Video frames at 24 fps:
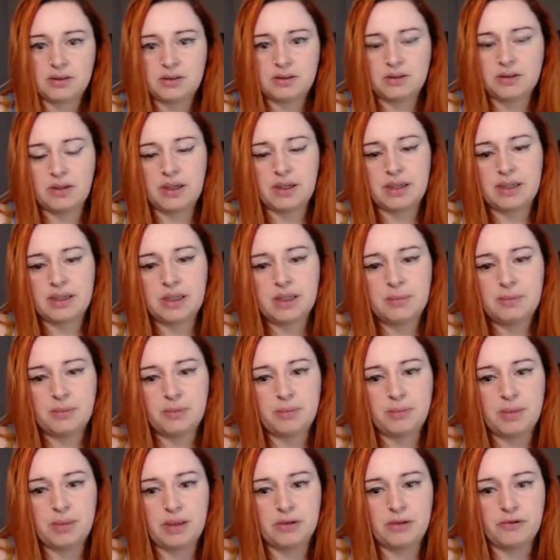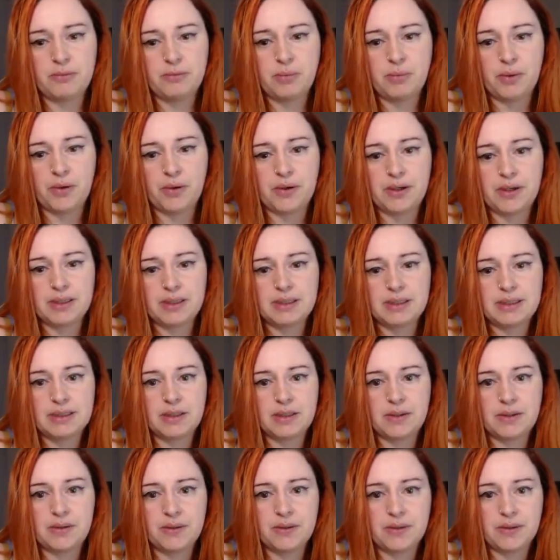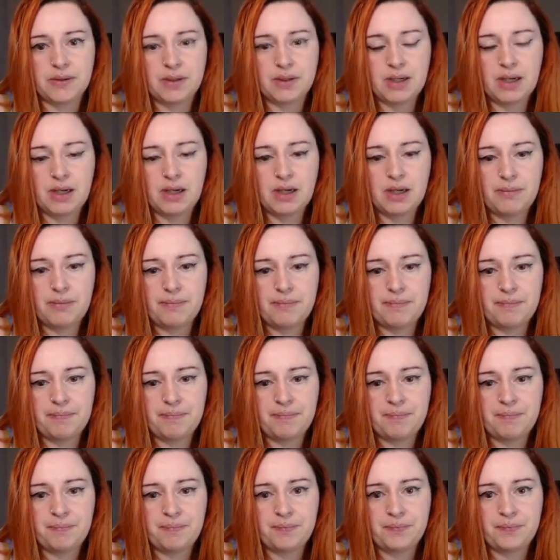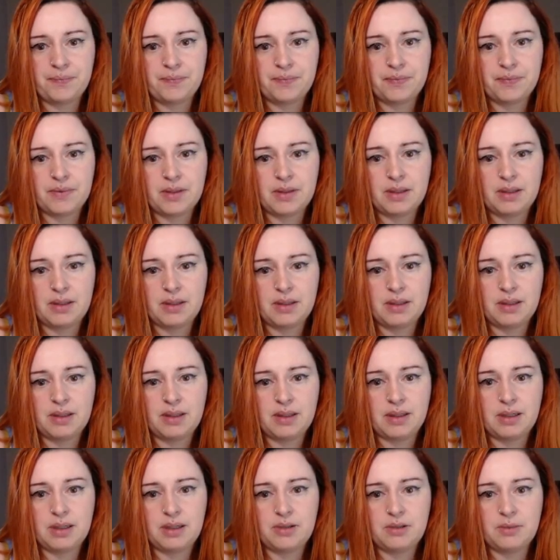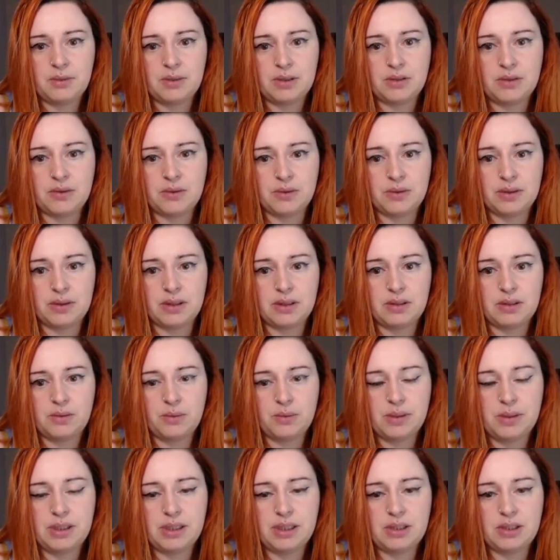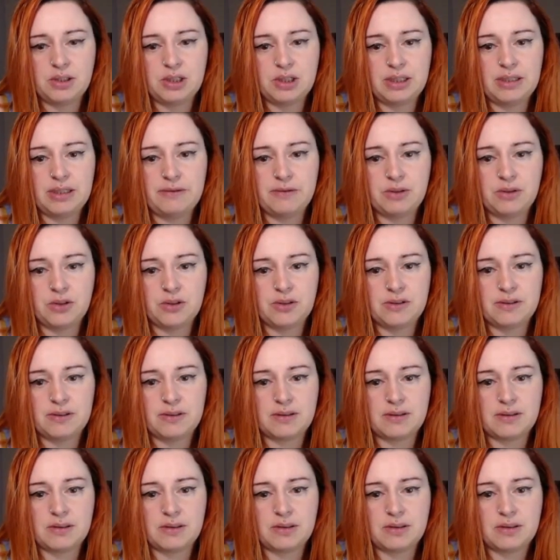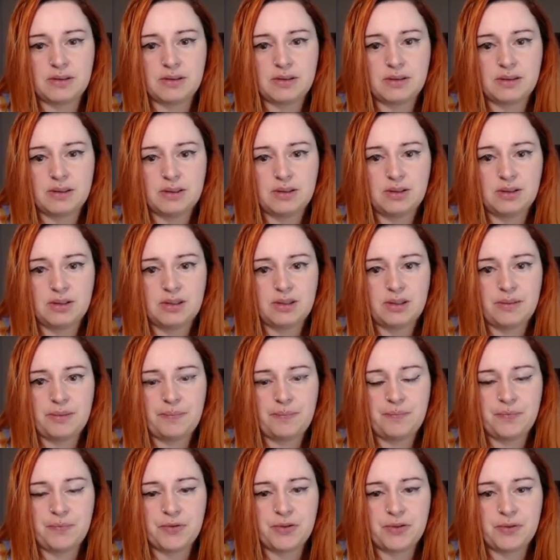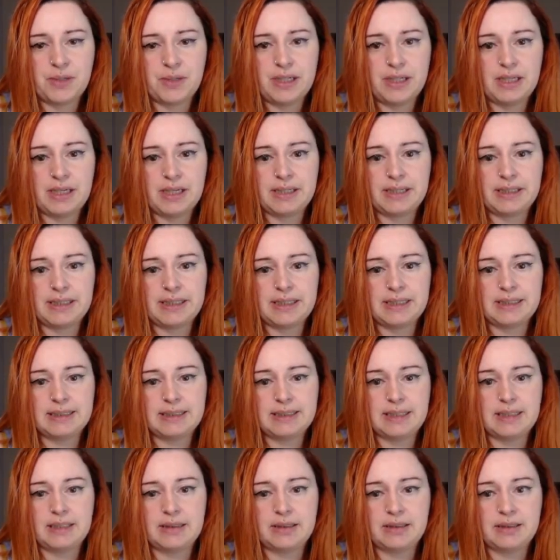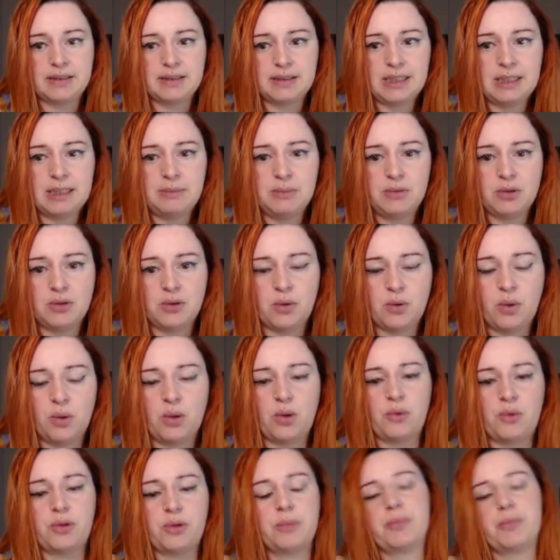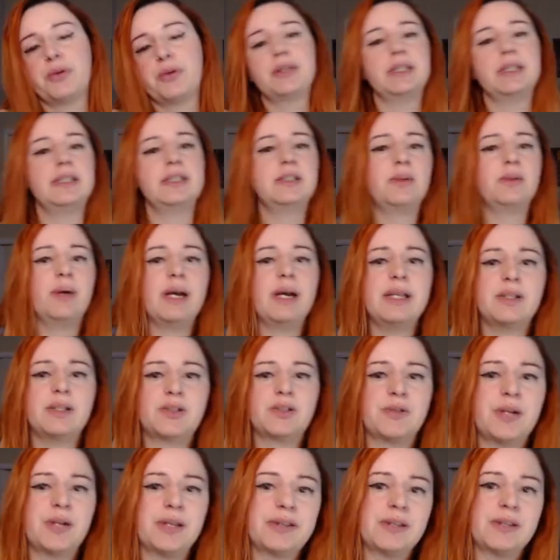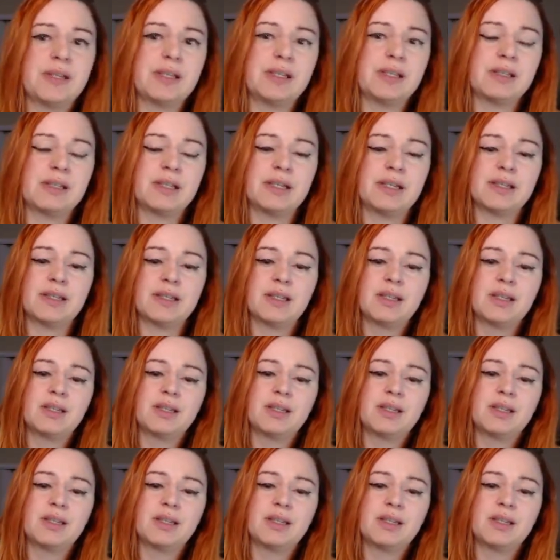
I keep a bit of board, so how do we do it? We can even just trade like this and keep the null on the board. It's quite threatening, like